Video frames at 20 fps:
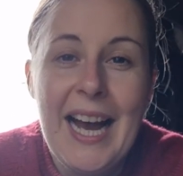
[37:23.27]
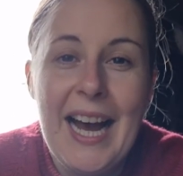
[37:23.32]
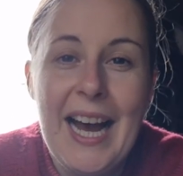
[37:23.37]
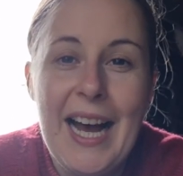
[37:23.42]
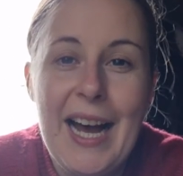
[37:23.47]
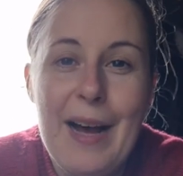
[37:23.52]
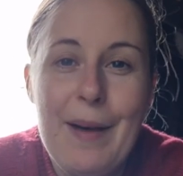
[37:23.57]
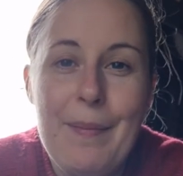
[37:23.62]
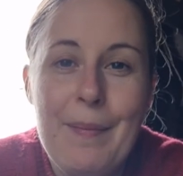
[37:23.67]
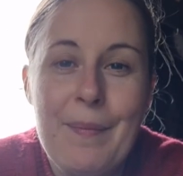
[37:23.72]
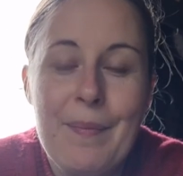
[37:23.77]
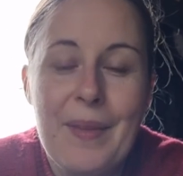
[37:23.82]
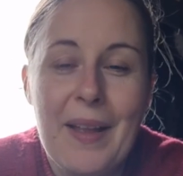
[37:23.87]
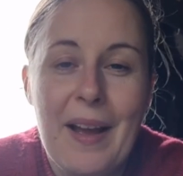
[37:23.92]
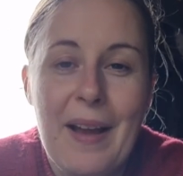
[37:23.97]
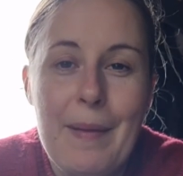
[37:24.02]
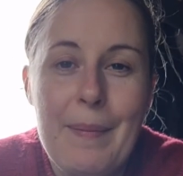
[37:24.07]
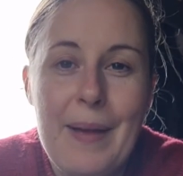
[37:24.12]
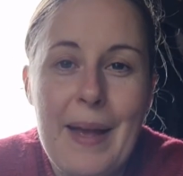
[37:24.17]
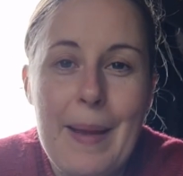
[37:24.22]

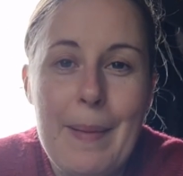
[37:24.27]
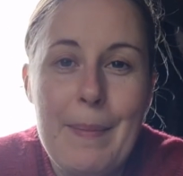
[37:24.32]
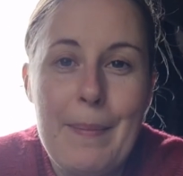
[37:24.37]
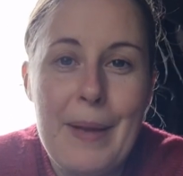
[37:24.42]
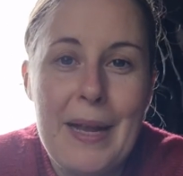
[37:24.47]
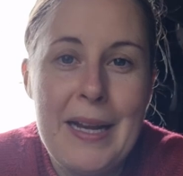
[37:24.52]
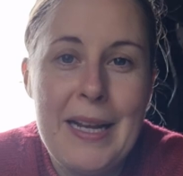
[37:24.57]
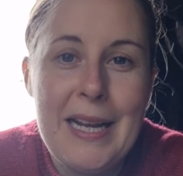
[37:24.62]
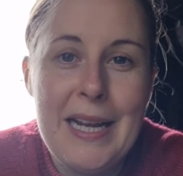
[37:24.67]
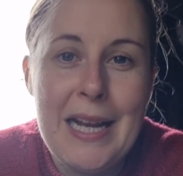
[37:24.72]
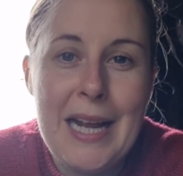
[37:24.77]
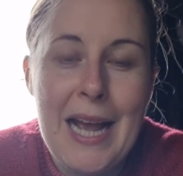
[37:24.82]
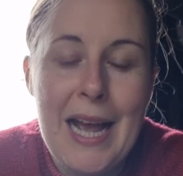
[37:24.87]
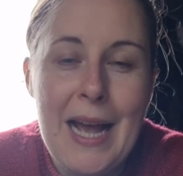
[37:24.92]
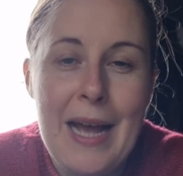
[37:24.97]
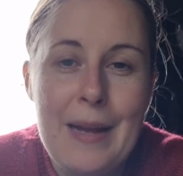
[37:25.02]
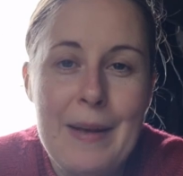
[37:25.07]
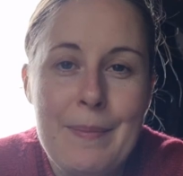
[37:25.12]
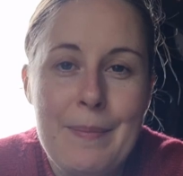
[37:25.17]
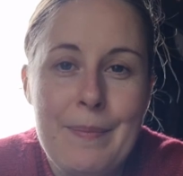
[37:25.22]
I met Benny
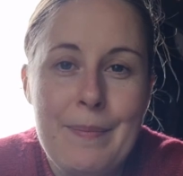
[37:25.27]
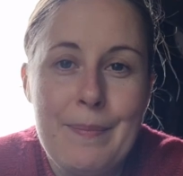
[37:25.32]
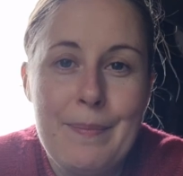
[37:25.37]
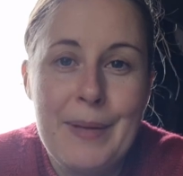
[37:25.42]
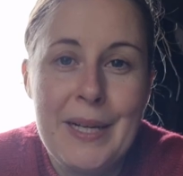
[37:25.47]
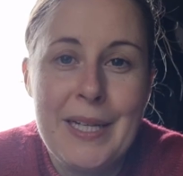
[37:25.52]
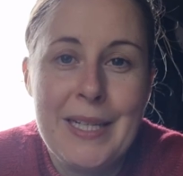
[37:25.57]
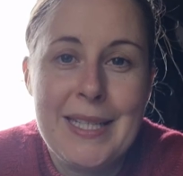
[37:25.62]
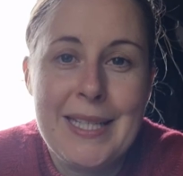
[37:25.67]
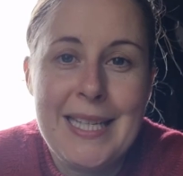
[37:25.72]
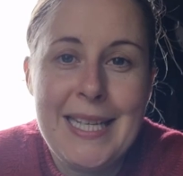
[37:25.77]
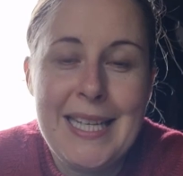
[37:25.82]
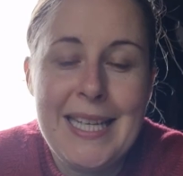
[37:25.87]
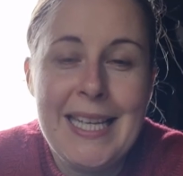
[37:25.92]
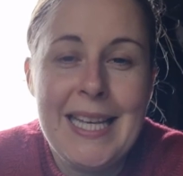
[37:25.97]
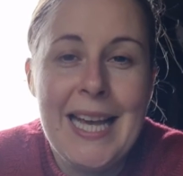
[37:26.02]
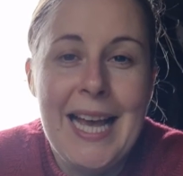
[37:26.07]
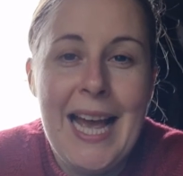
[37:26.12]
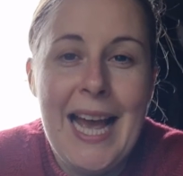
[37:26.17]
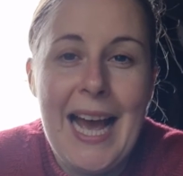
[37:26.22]
and
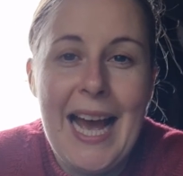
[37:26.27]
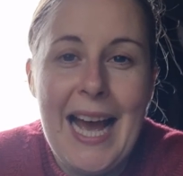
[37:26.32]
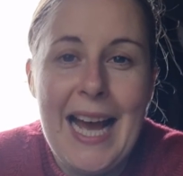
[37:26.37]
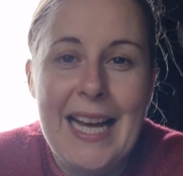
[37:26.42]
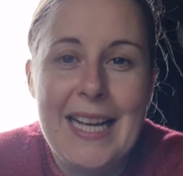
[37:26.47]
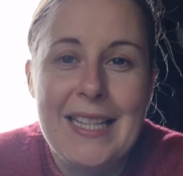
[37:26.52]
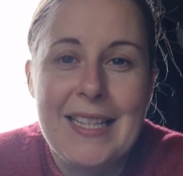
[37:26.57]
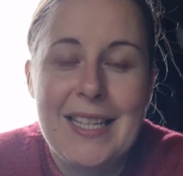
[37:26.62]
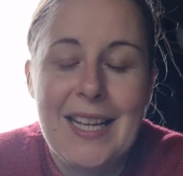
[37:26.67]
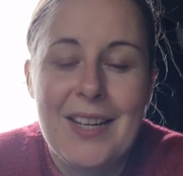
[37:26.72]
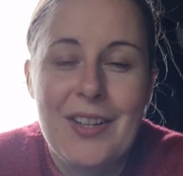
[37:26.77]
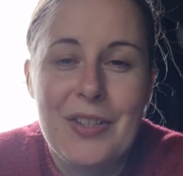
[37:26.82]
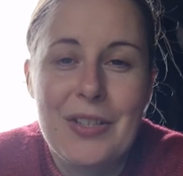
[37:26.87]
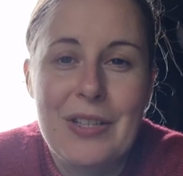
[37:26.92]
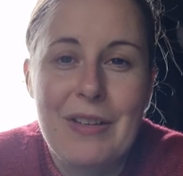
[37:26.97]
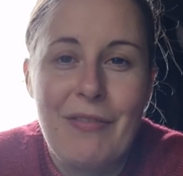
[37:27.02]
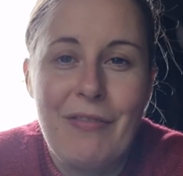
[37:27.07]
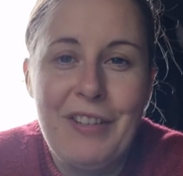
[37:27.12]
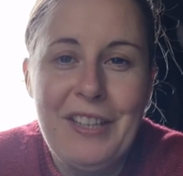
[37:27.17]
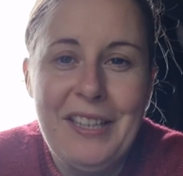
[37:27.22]
Bertie, and I got
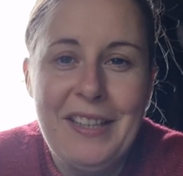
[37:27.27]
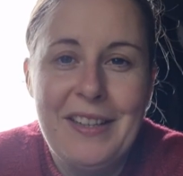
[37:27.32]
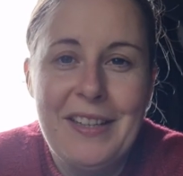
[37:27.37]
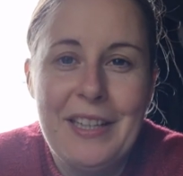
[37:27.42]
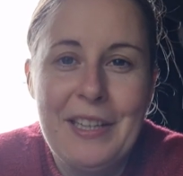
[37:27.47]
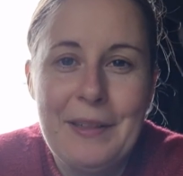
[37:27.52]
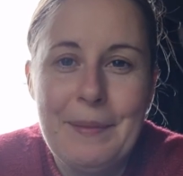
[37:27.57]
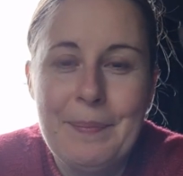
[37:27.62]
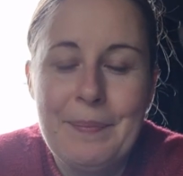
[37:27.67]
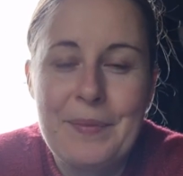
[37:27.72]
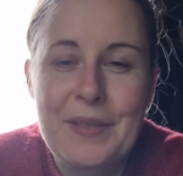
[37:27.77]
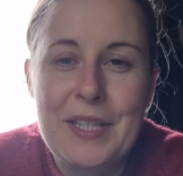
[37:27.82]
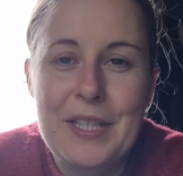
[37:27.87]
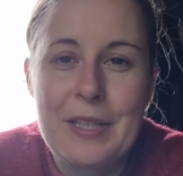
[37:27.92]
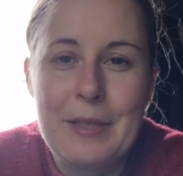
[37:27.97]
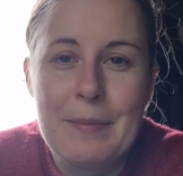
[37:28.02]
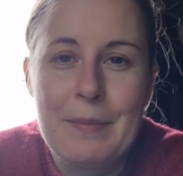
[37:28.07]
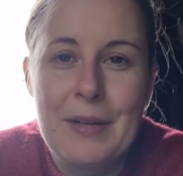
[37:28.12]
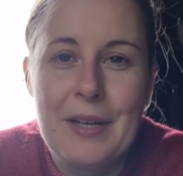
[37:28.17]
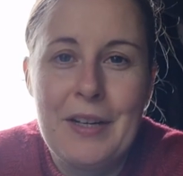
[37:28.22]
to feed them
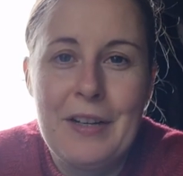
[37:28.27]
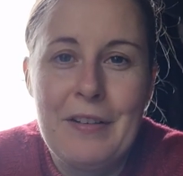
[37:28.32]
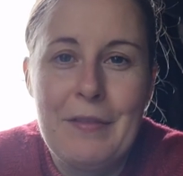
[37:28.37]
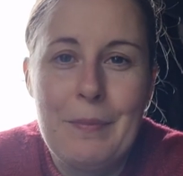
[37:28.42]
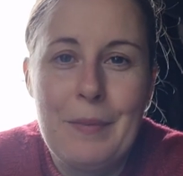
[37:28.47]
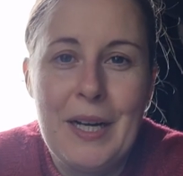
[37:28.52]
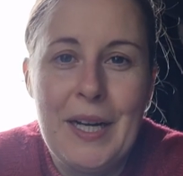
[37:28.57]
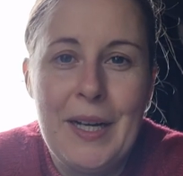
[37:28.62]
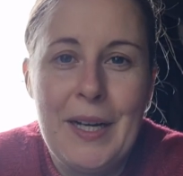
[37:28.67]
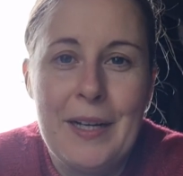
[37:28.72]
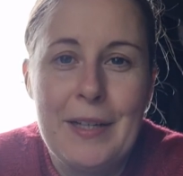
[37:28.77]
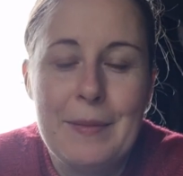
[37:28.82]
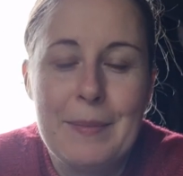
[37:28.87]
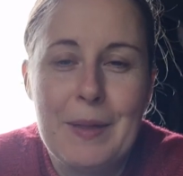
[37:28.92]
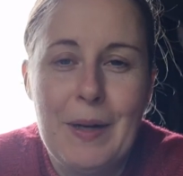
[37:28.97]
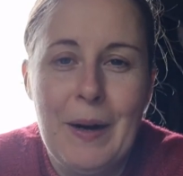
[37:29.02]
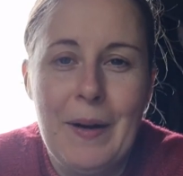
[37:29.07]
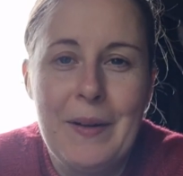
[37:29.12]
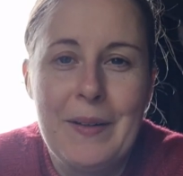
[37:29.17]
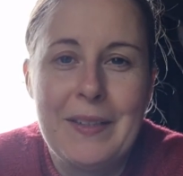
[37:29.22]
some of my
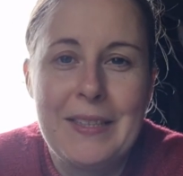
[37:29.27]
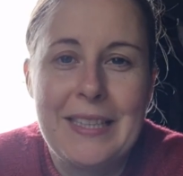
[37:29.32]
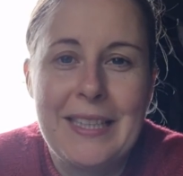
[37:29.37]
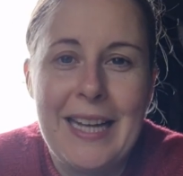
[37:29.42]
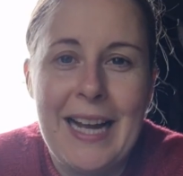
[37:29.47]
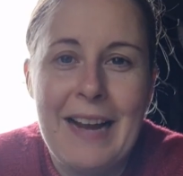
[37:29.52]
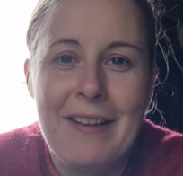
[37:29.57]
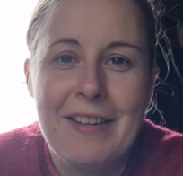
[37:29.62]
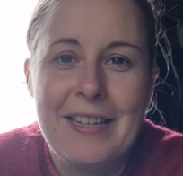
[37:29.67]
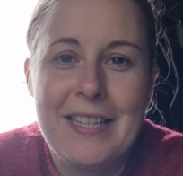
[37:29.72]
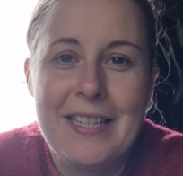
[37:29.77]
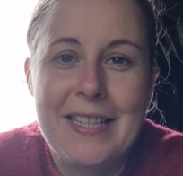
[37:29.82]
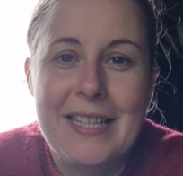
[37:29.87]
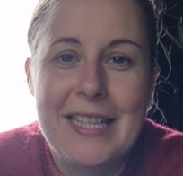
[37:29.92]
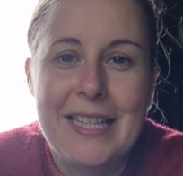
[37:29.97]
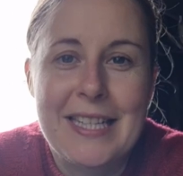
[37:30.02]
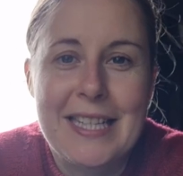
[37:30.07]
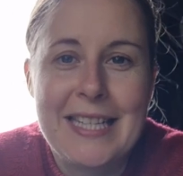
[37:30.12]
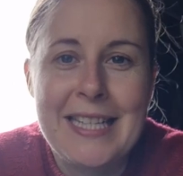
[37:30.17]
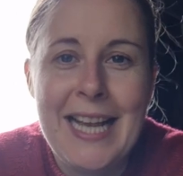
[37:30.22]
homegrown
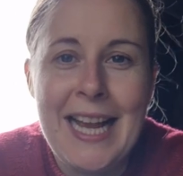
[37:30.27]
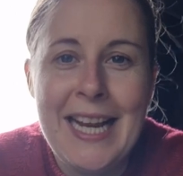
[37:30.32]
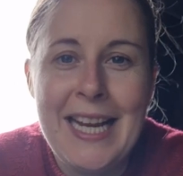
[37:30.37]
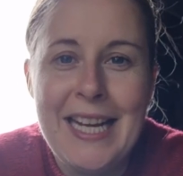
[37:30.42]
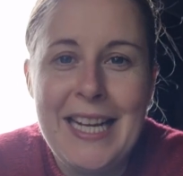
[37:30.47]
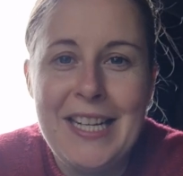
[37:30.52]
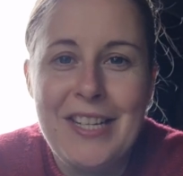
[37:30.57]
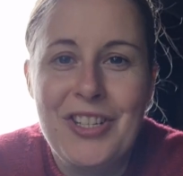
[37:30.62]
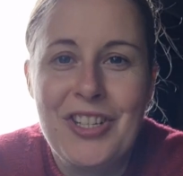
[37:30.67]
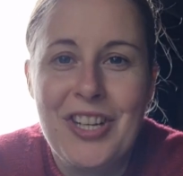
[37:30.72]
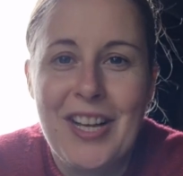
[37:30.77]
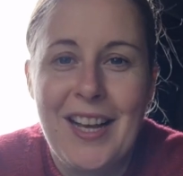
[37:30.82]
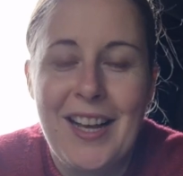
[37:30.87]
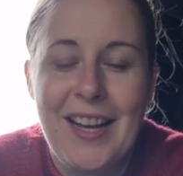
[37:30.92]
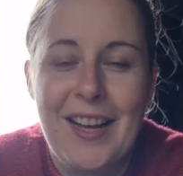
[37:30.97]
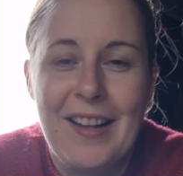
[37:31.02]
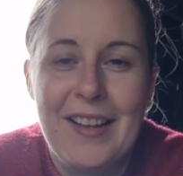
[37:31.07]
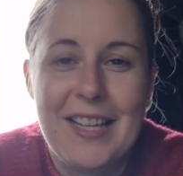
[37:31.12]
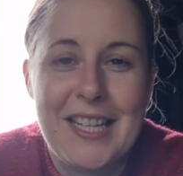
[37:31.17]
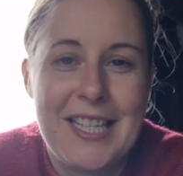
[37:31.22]
carrots and sage,
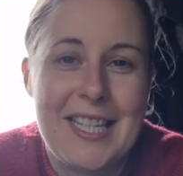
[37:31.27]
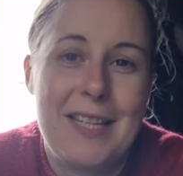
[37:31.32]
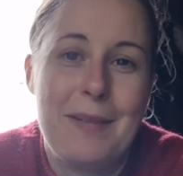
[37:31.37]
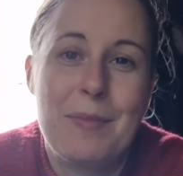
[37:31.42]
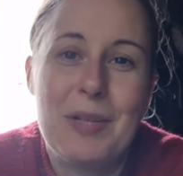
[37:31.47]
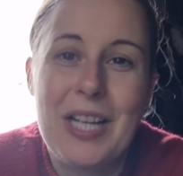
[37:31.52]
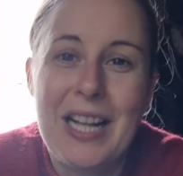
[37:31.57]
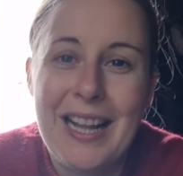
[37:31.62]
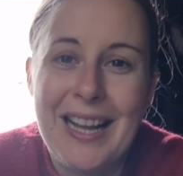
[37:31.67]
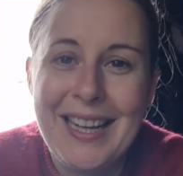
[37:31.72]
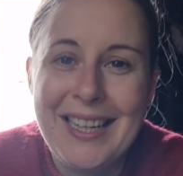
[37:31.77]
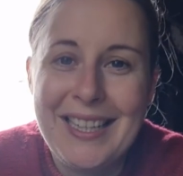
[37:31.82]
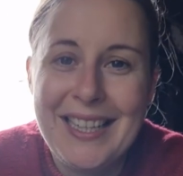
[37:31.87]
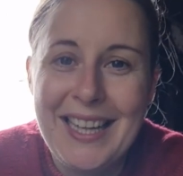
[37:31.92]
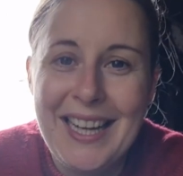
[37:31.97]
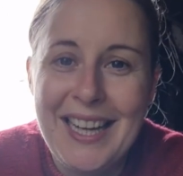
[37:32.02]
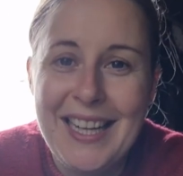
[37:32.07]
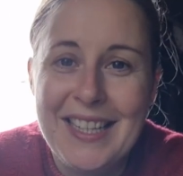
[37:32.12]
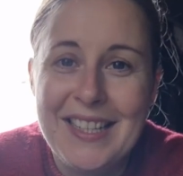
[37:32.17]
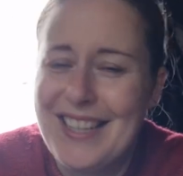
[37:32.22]
and they seemed to
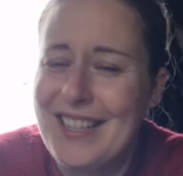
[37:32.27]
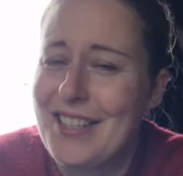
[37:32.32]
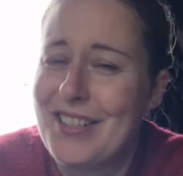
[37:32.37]
like it.